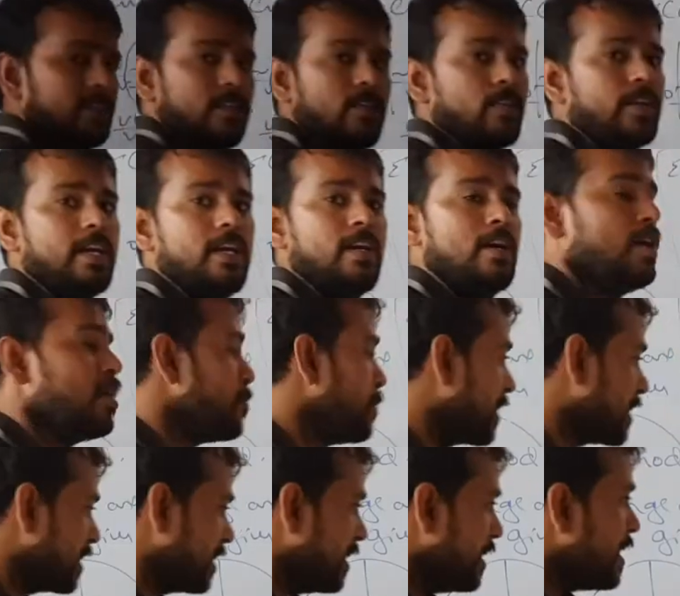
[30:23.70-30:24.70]
Okay,
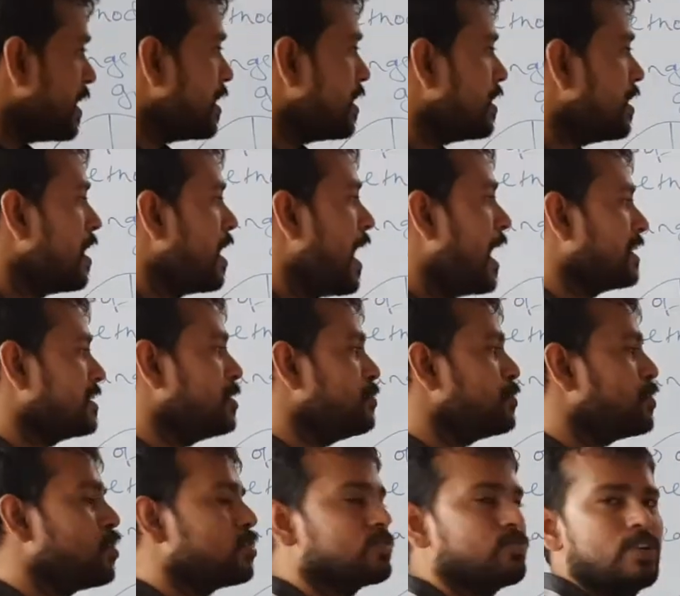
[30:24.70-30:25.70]
but here
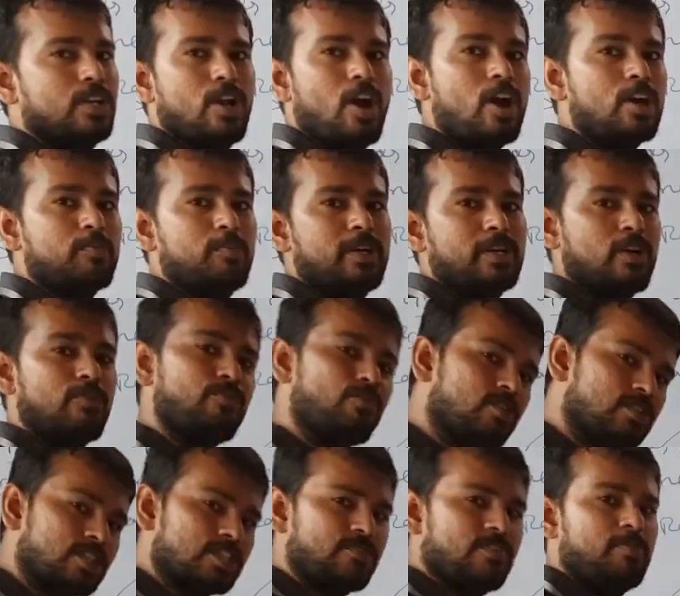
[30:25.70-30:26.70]
asymptotes will not meet. Of
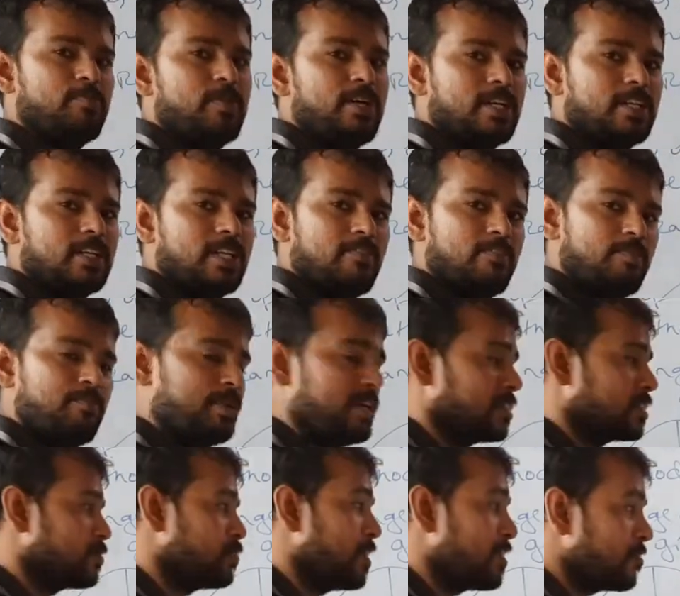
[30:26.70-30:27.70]
course it will meet, they will
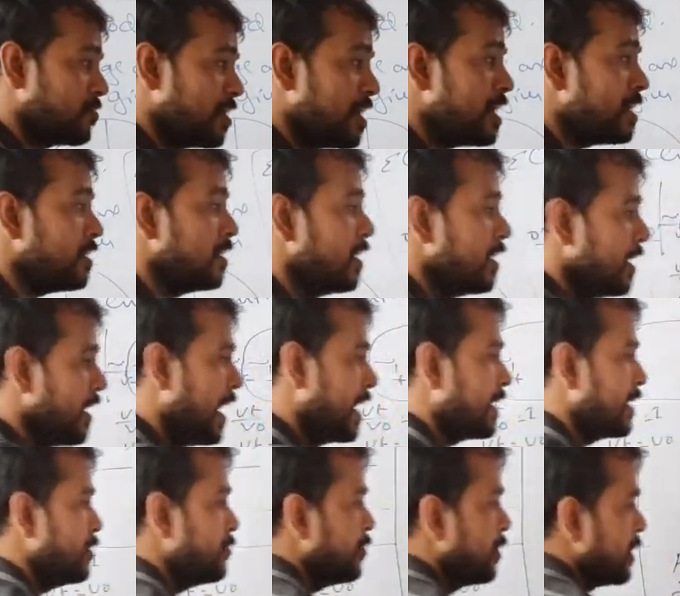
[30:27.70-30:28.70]
meet, but where? At
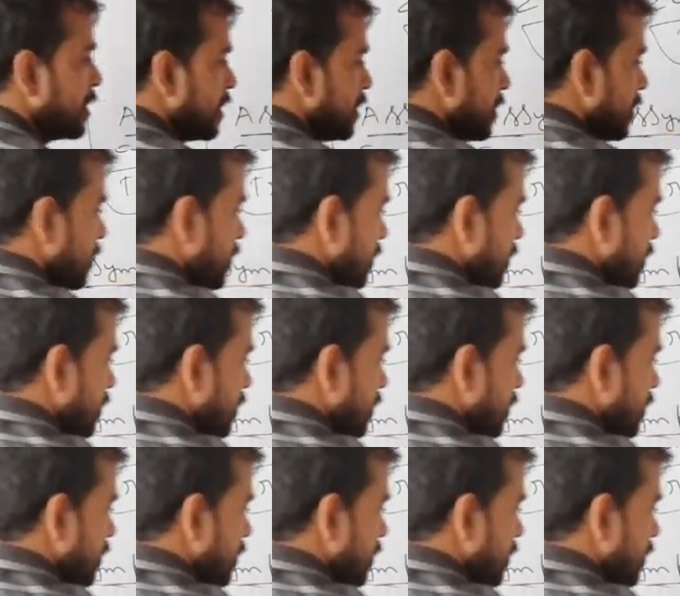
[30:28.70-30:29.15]
infinity.